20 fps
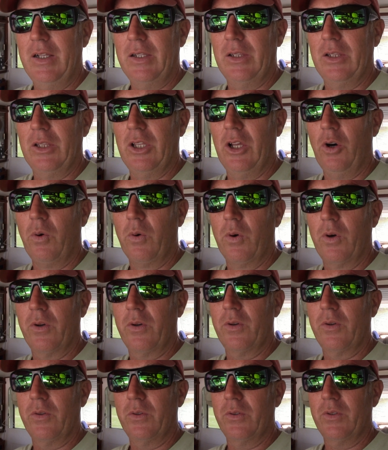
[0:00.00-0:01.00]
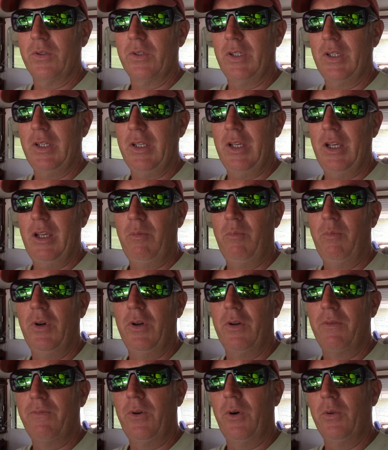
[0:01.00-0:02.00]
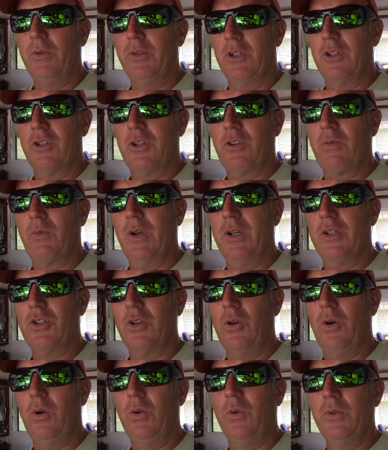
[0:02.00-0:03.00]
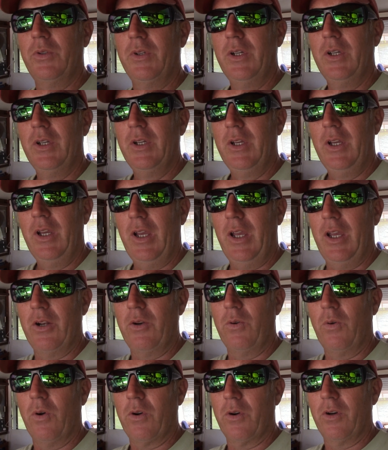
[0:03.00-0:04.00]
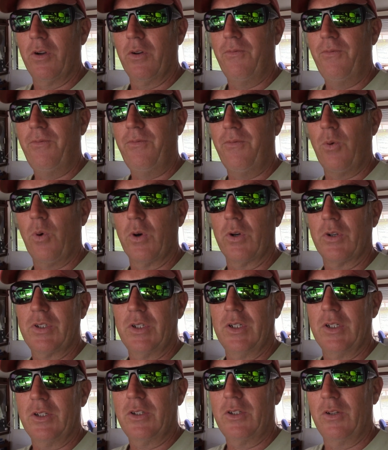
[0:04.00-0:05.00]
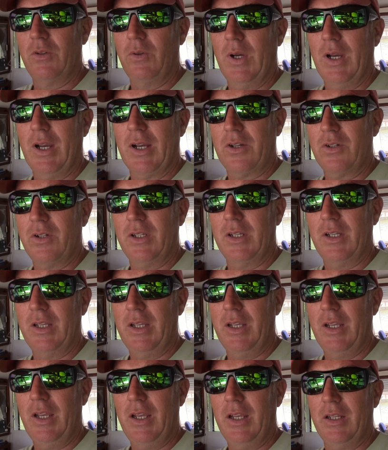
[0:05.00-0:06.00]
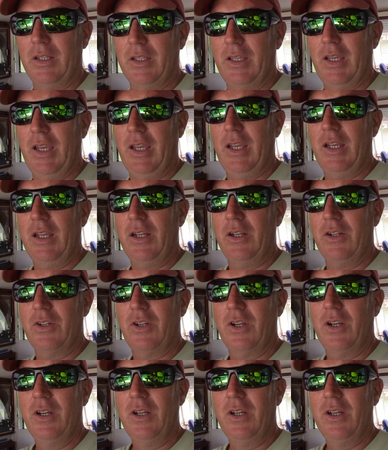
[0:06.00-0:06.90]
lower the input voltage threshold in order to force it to actually engage